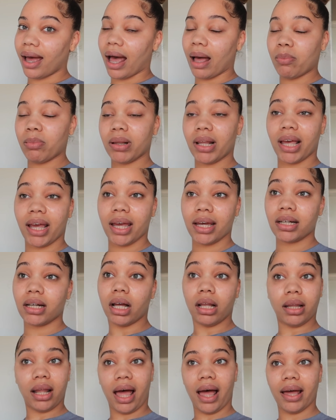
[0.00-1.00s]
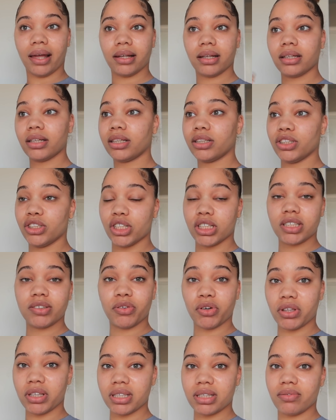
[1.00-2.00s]
I planned a lot just
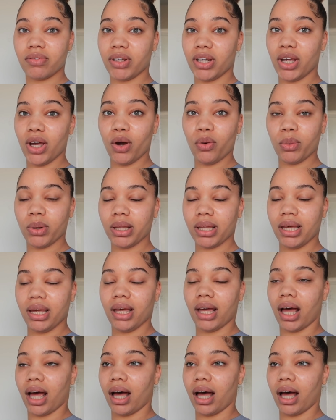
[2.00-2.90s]
for this video really,